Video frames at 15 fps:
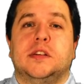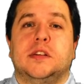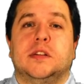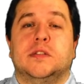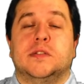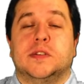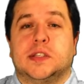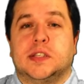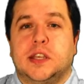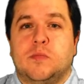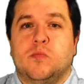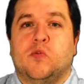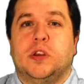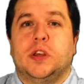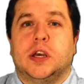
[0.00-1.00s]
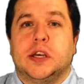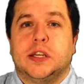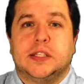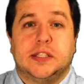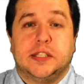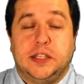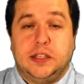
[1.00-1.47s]
in the same way
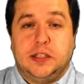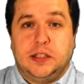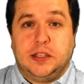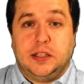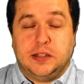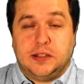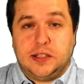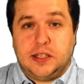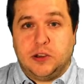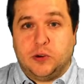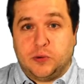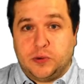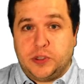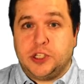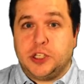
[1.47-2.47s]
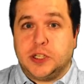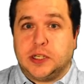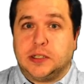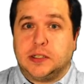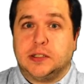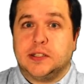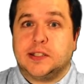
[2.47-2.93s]
as in the
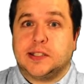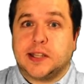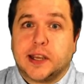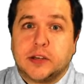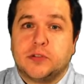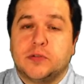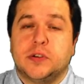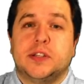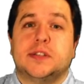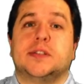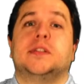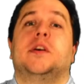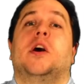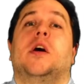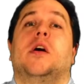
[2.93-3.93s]
original stack trace